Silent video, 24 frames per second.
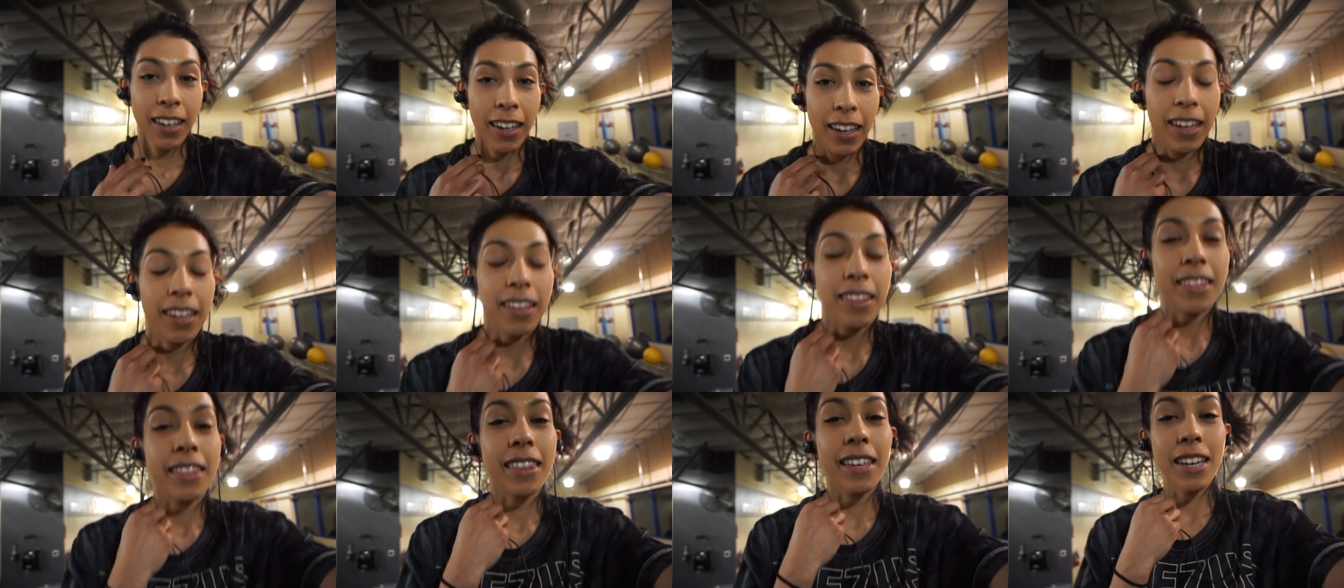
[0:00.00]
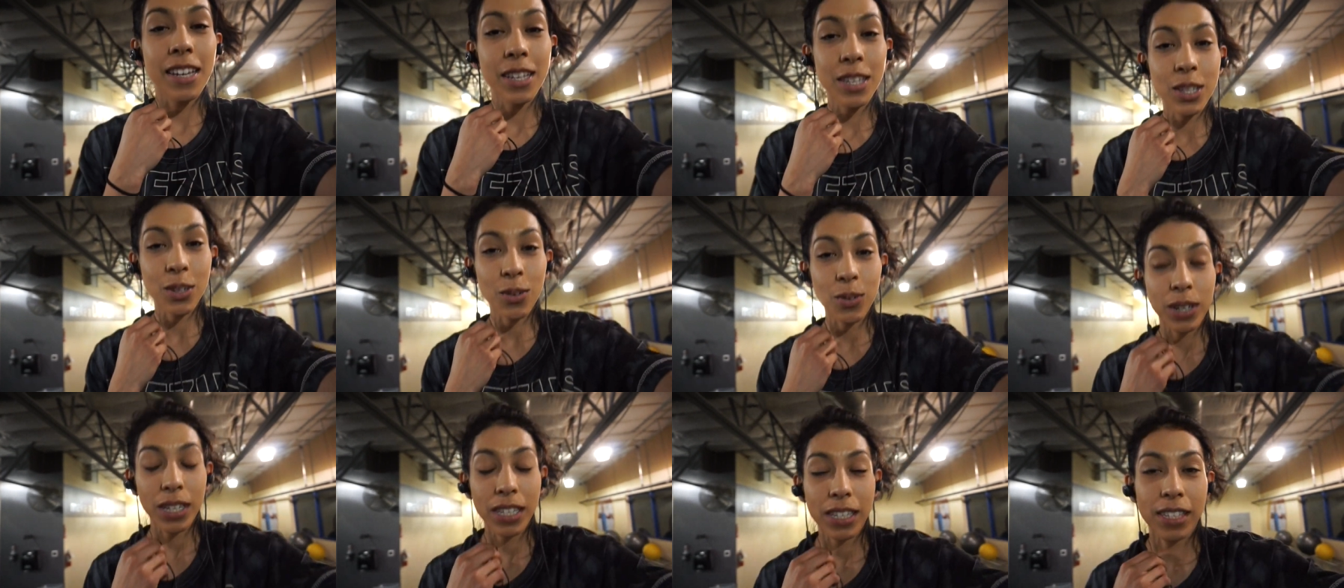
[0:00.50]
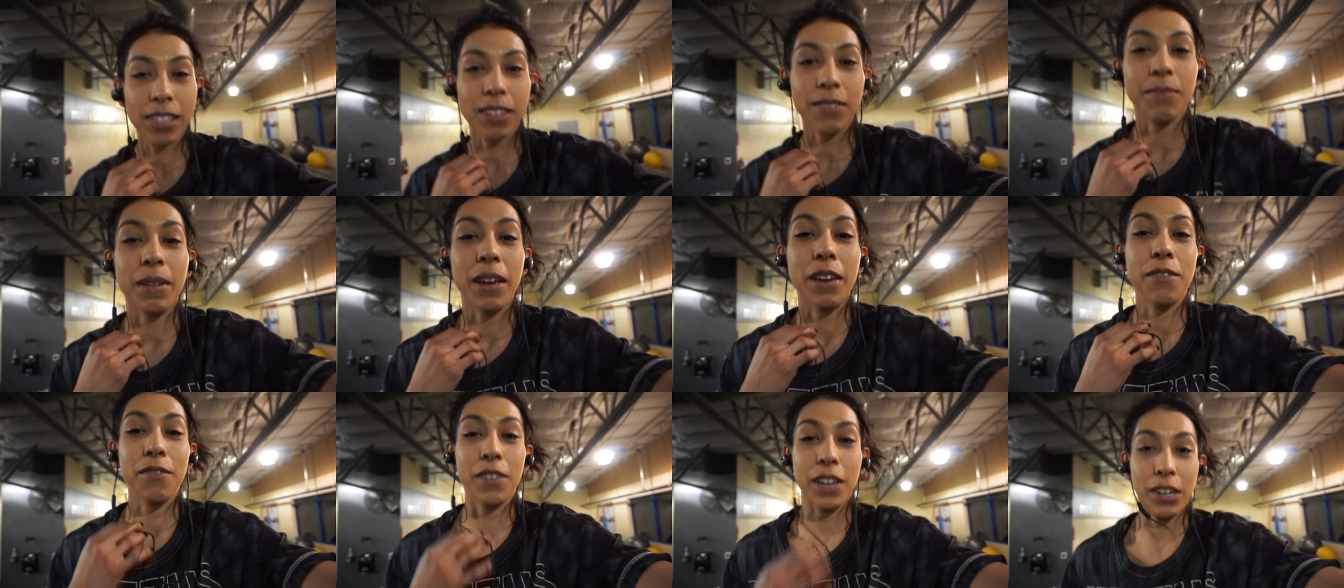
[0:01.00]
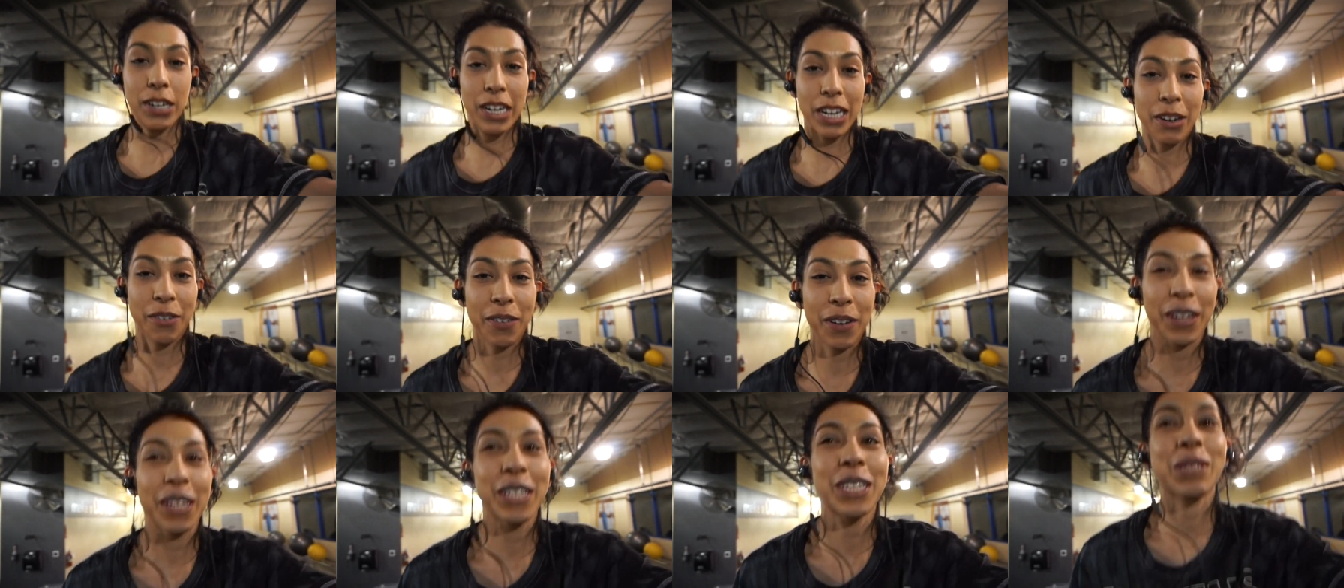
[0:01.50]
and this was my very
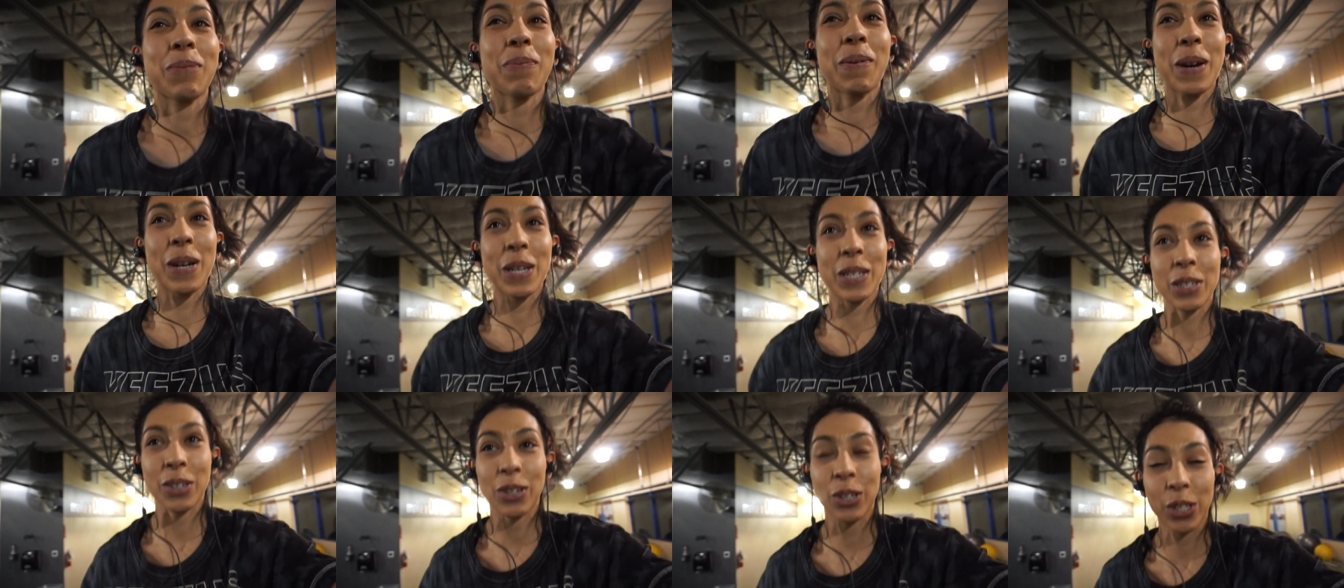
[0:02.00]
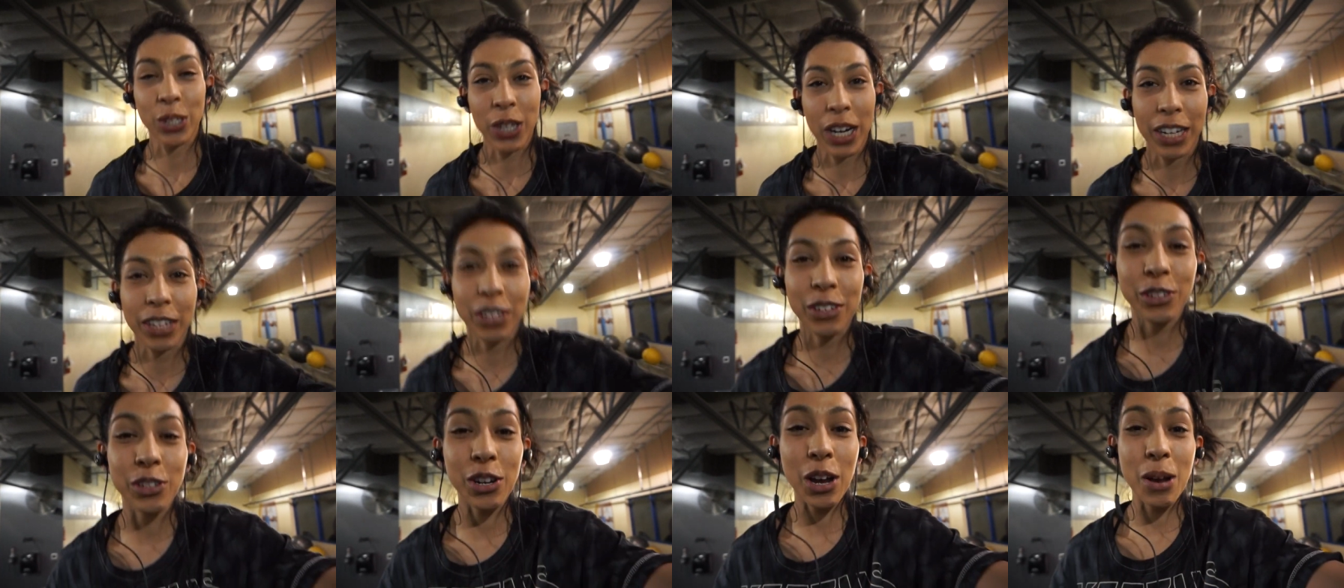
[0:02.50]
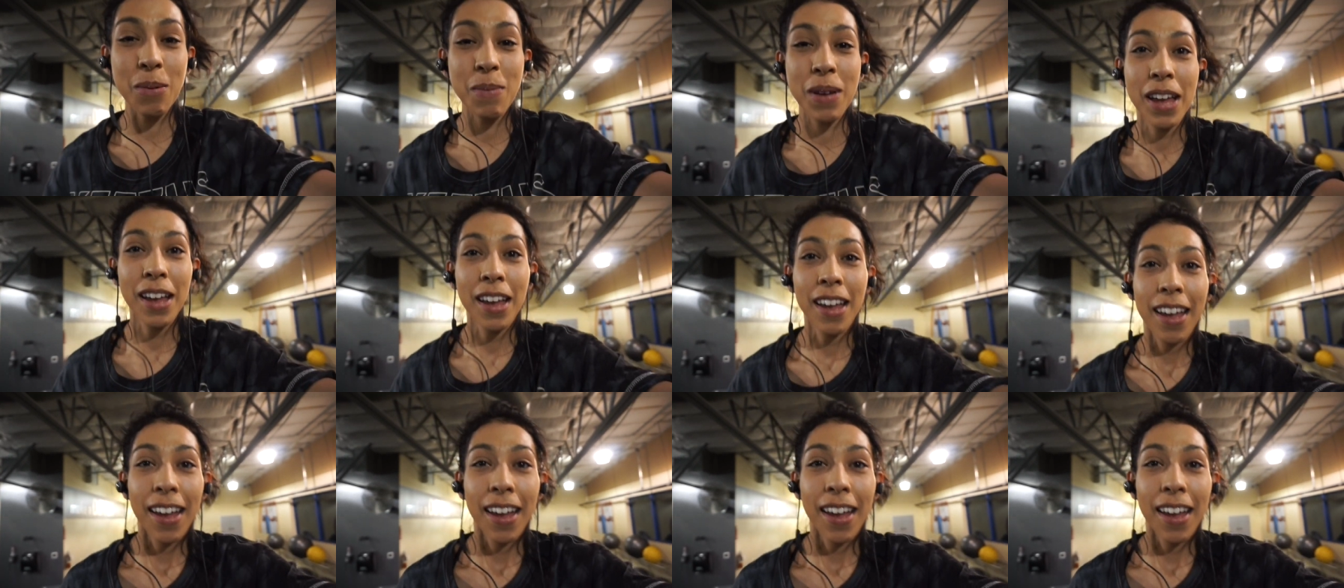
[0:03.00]
first personal trainer job,